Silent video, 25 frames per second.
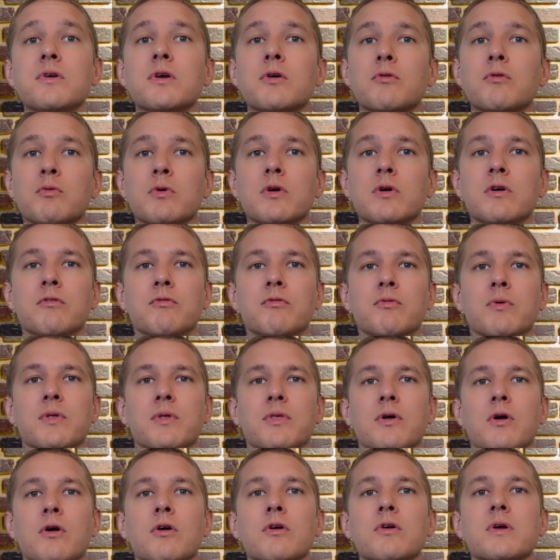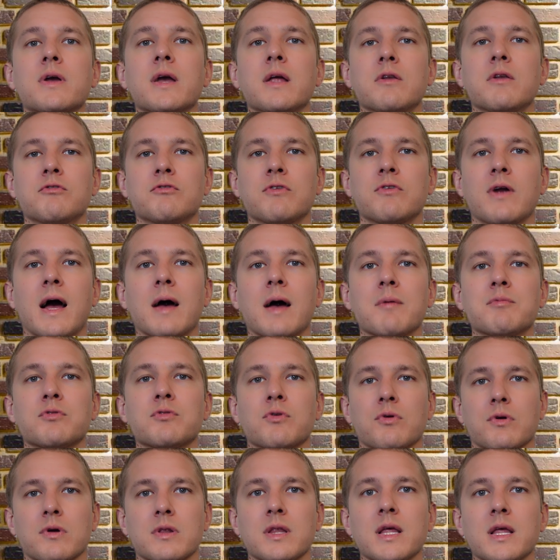your roof with hurricane straps
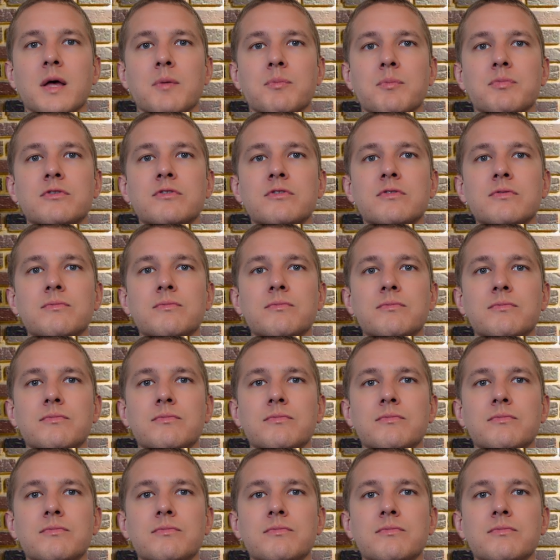or clips.